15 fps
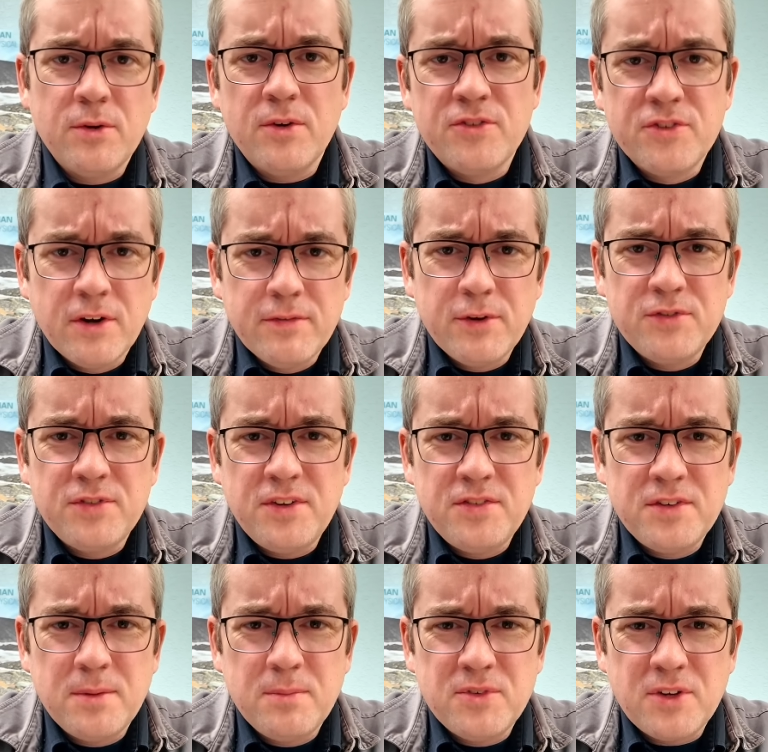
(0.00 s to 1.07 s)
So servo
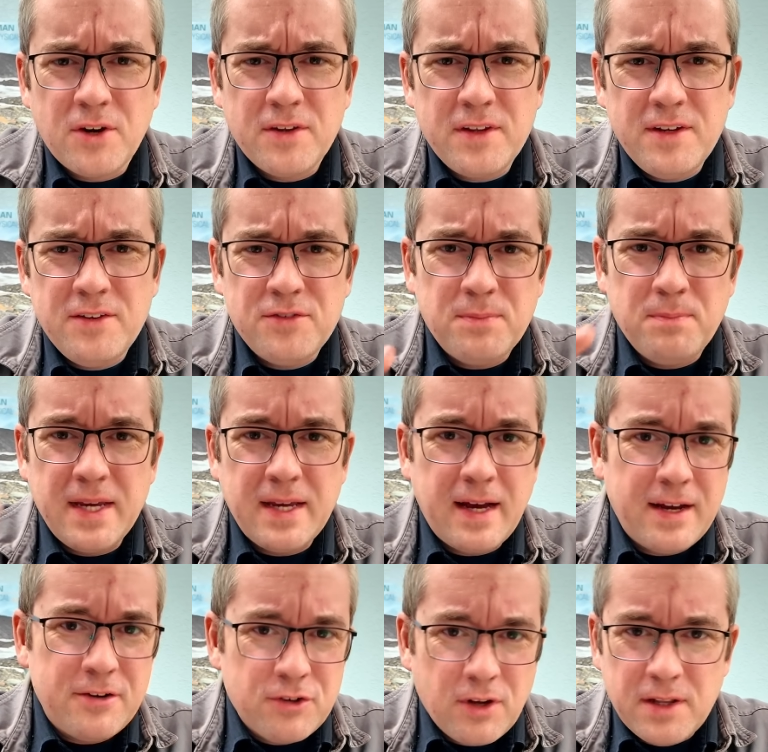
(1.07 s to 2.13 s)
systems are these big
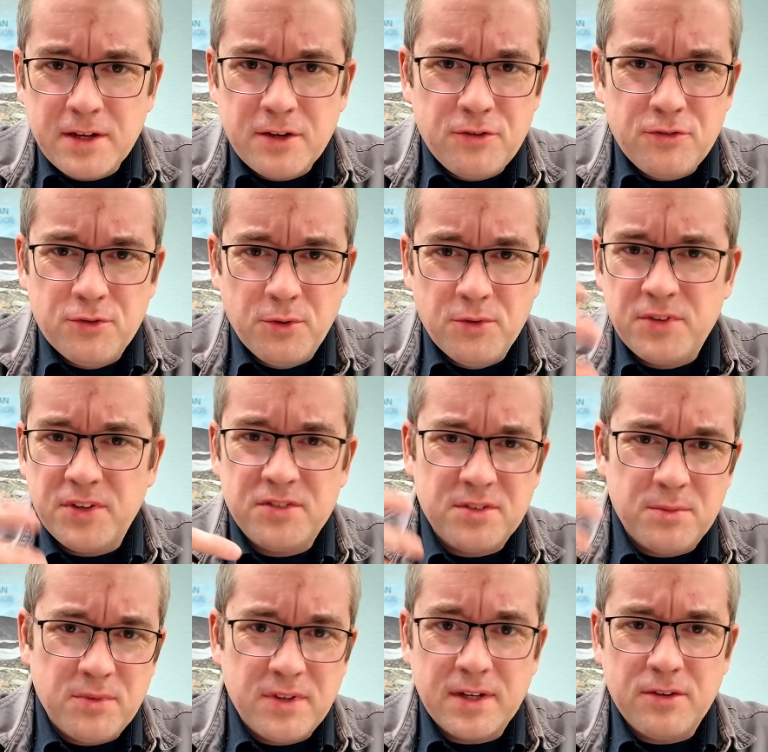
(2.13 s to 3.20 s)
hydraulic control
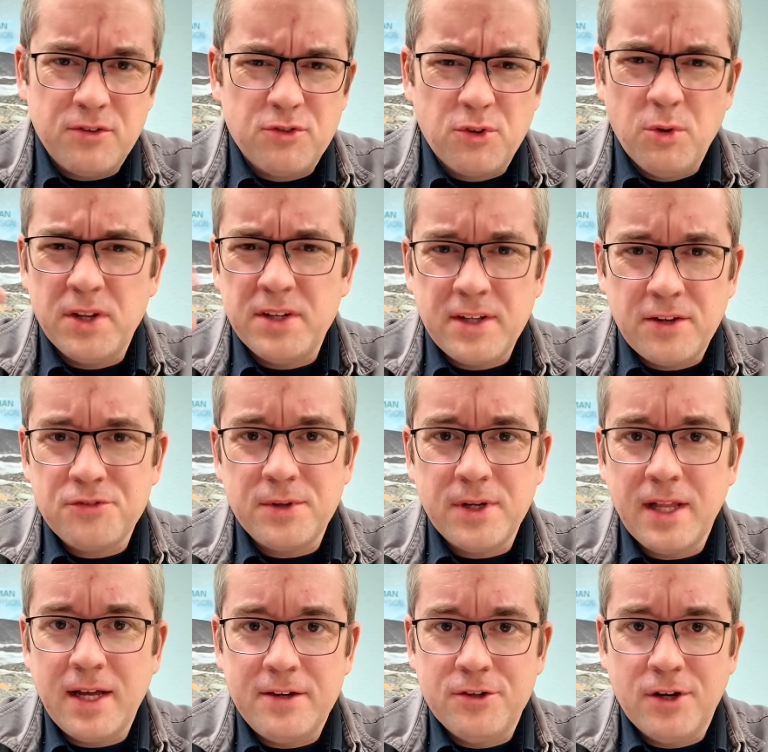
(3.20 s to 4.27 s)
systems that control
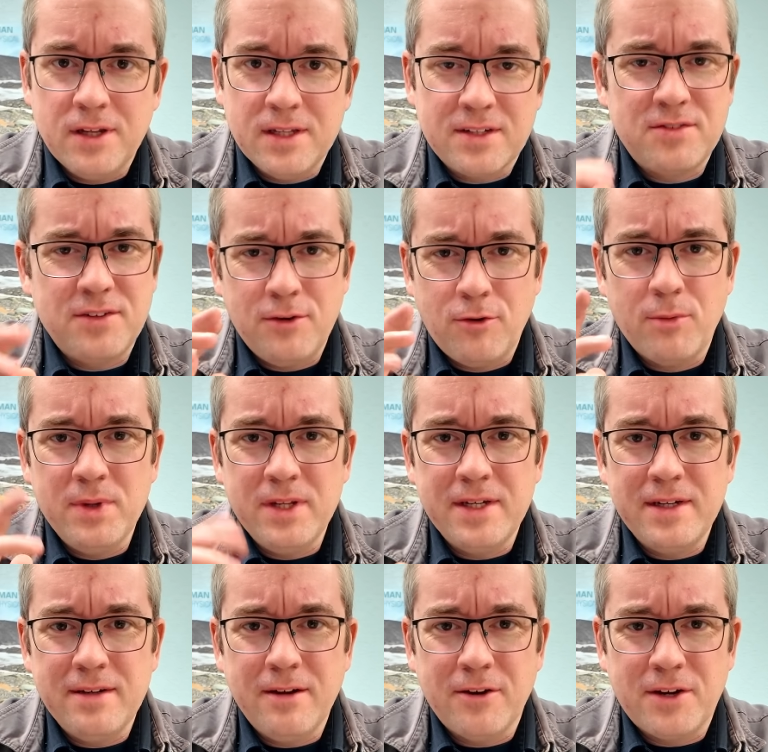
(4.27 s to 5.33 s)
industrial hydraulics and
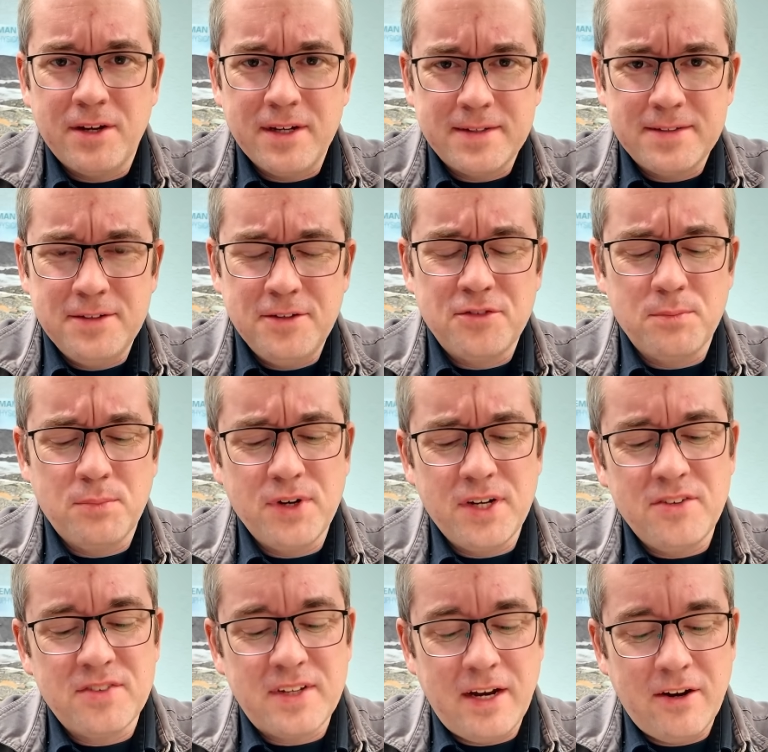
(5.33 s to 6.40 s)
normally are connected to some
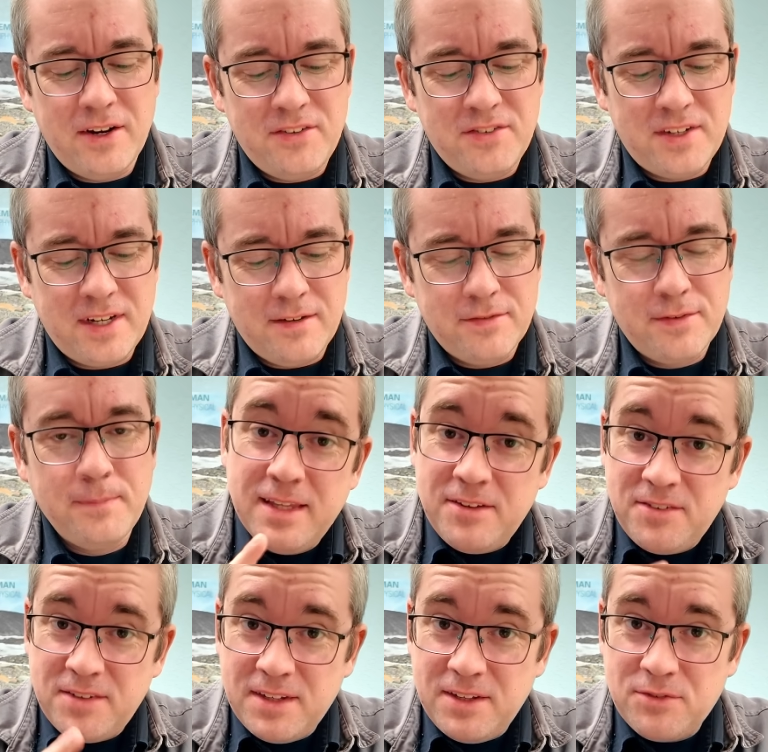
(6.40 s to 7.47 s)
pretty scary stuff.
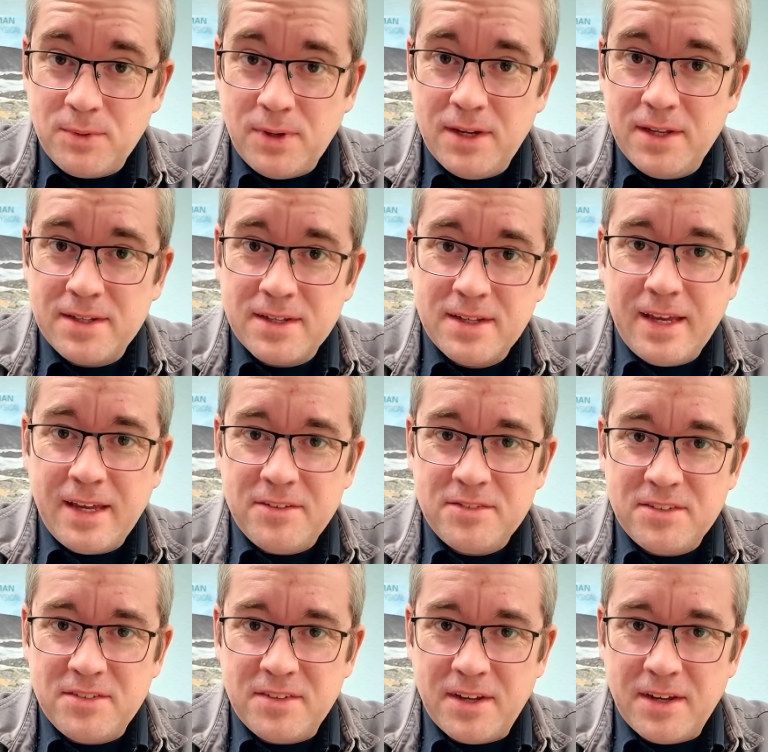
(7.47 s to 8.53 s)
This is what he
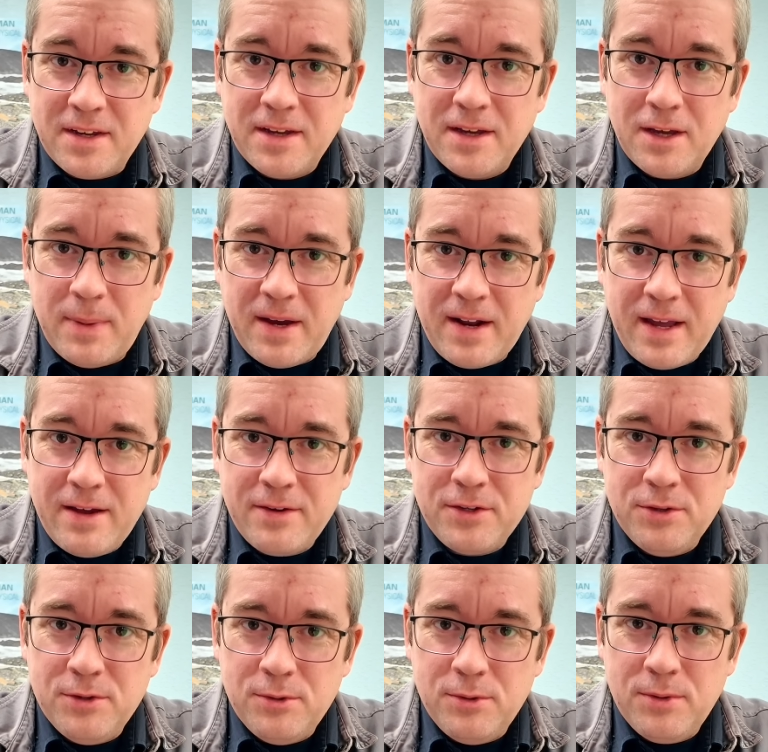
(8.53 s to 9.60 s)
has to say about how
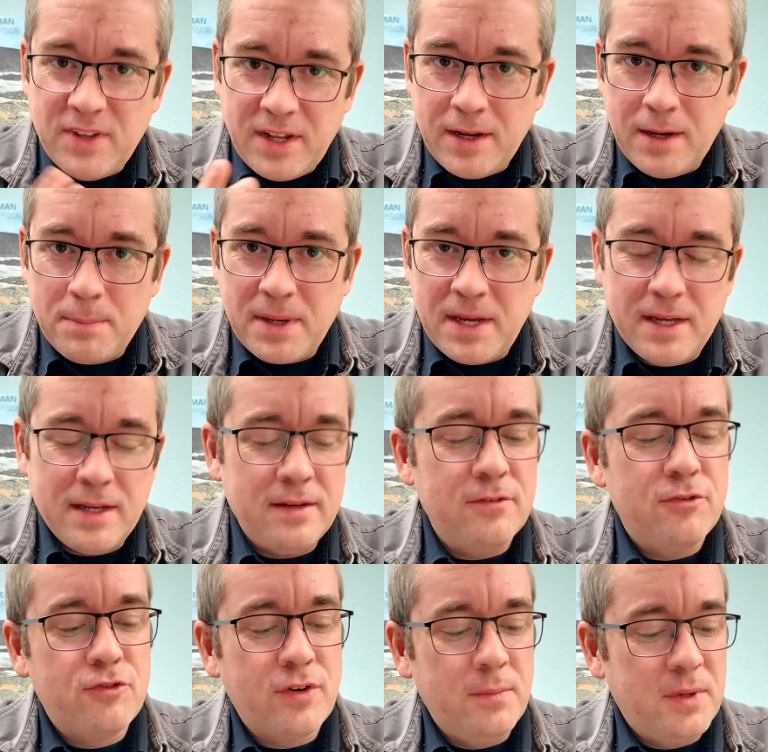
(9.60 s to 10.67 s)
you set up
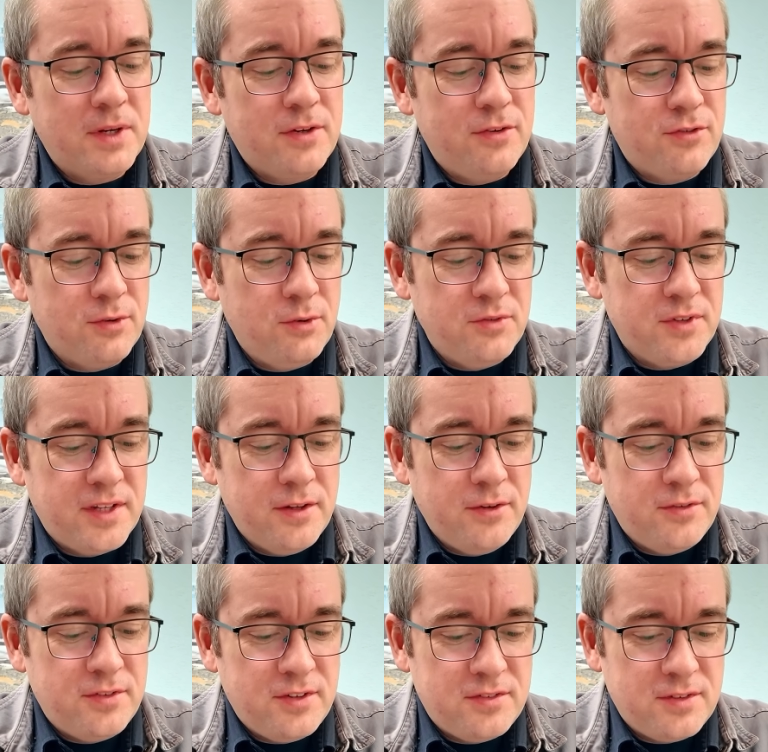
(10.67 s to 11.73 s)
and trim the controls on
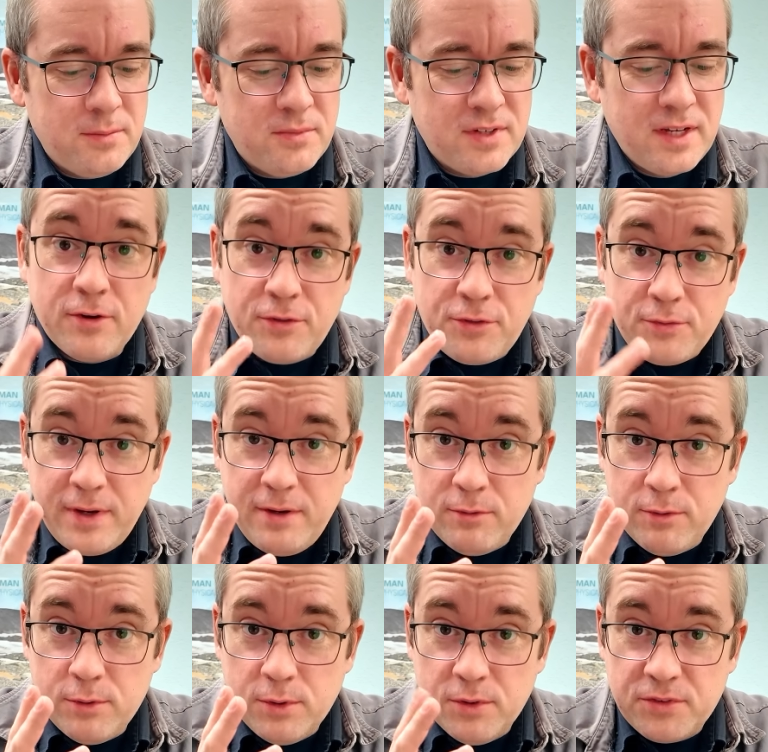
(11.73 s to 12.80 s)
those systems. There are three
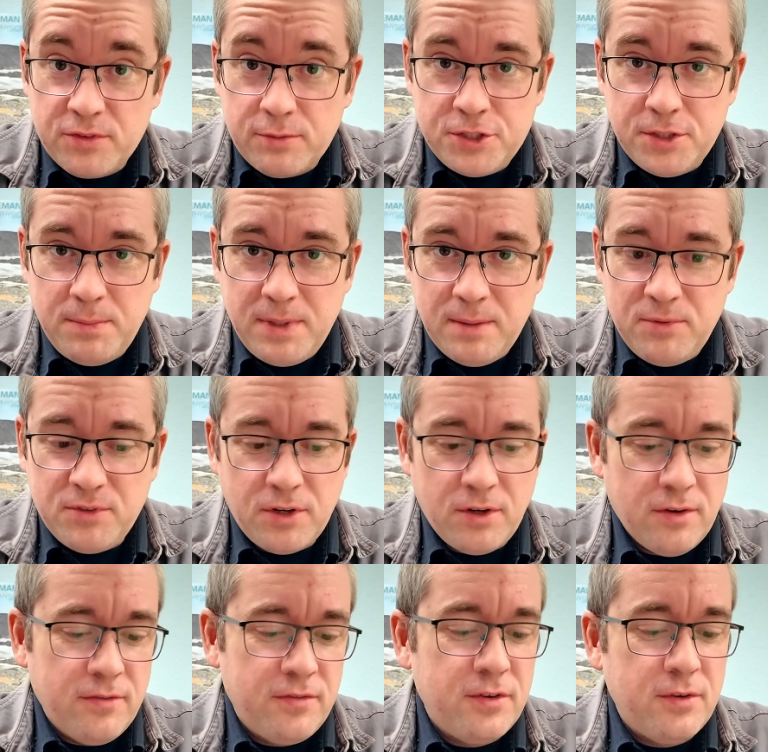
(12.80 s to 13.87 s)
rules which should be
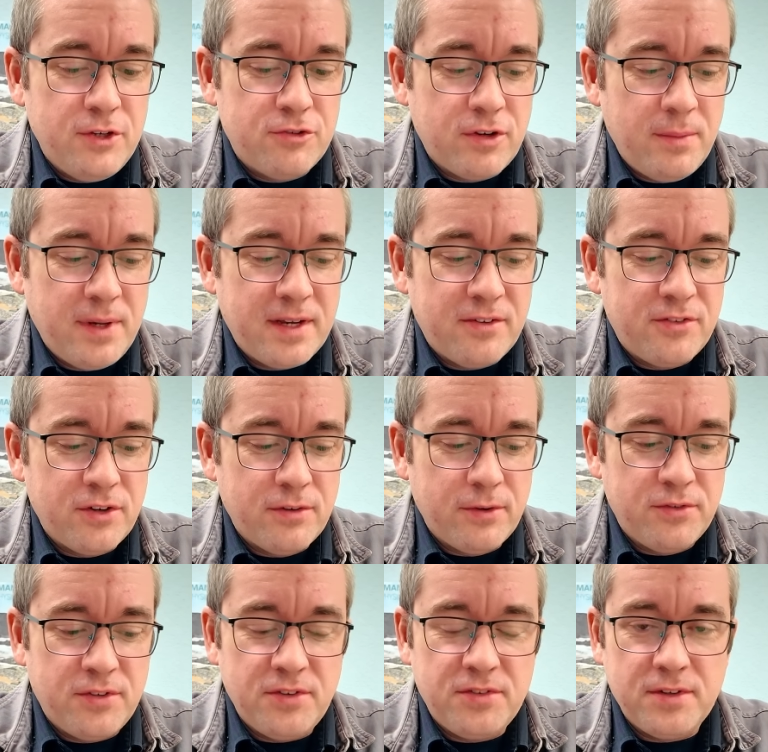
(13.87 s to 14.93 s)
observed when trimming a
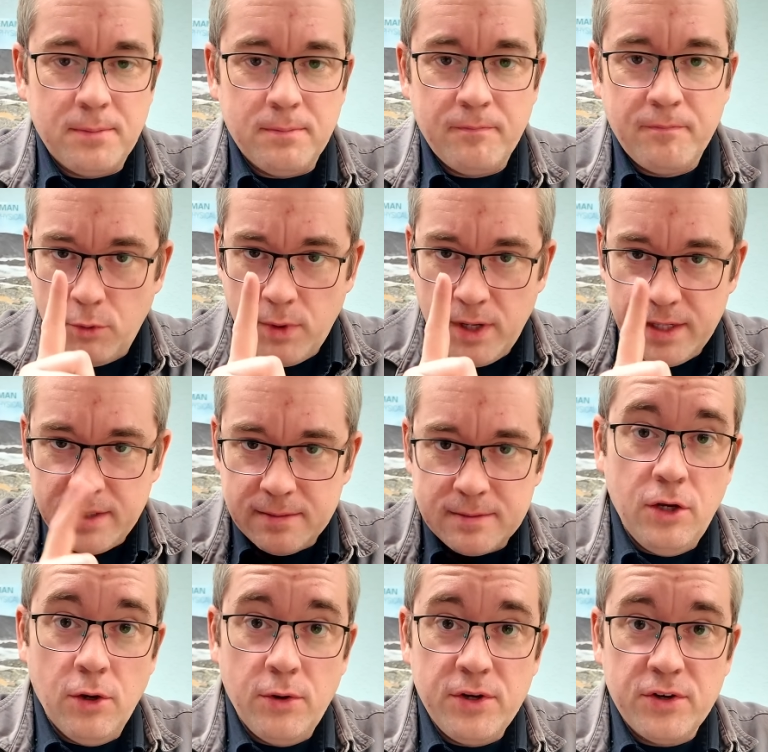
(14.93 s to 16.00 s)
servo system. Rule one,
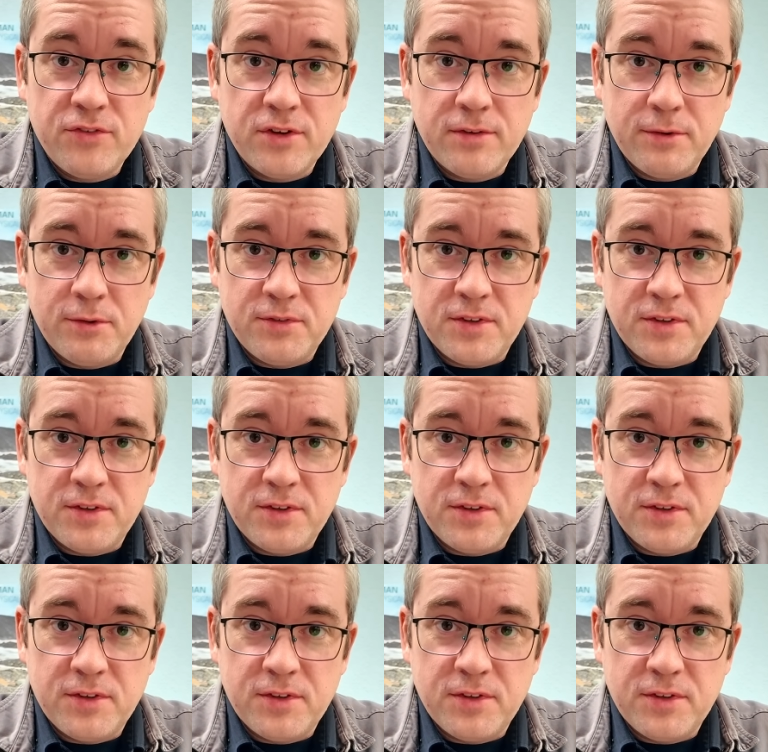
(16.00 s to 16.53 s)
know your servo